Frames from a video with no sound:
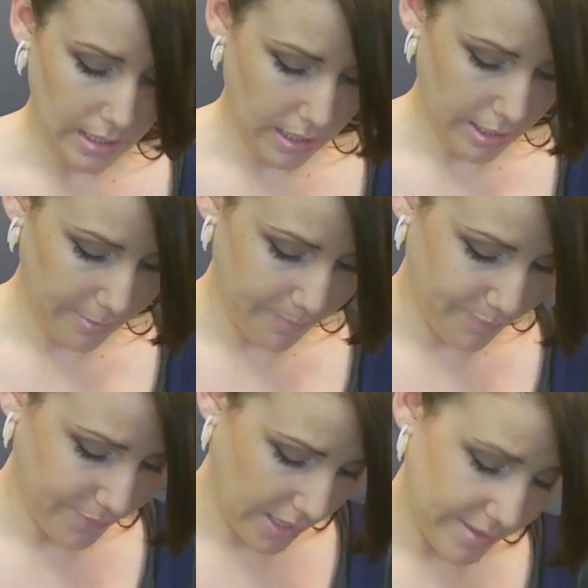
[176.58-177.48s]

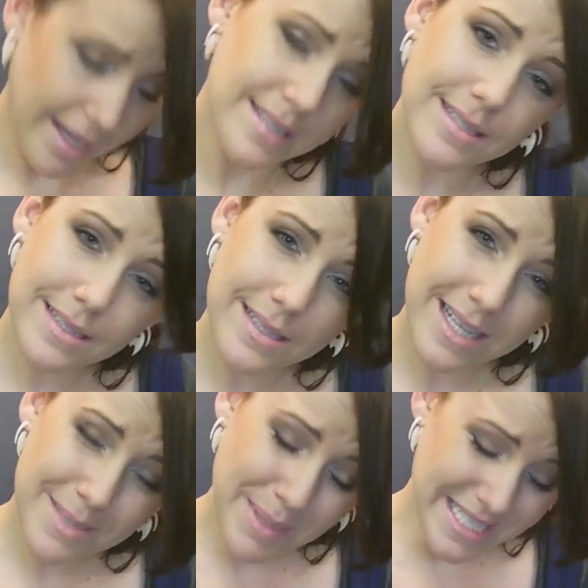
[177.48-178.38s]
And
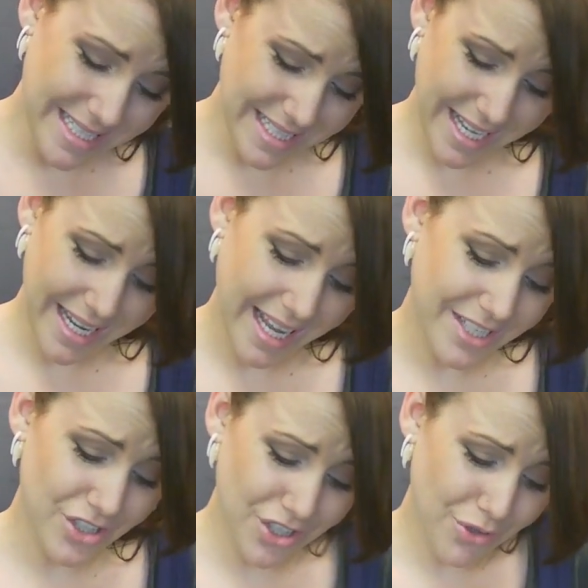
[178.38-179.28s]
that's basically it. I
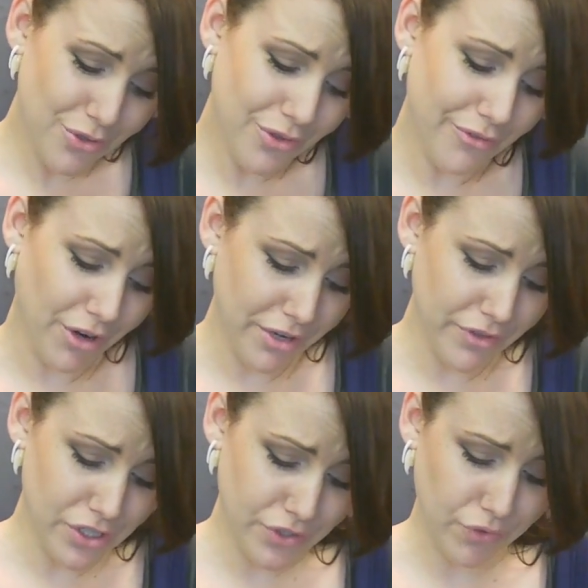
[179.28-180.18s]
can show you the front
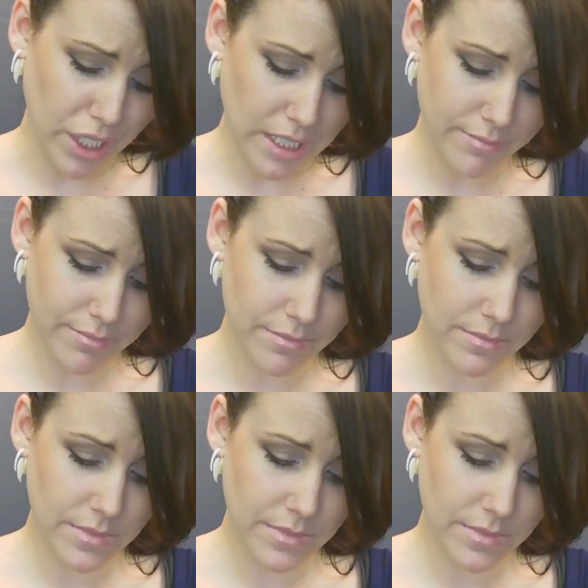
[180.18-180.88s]
of the screen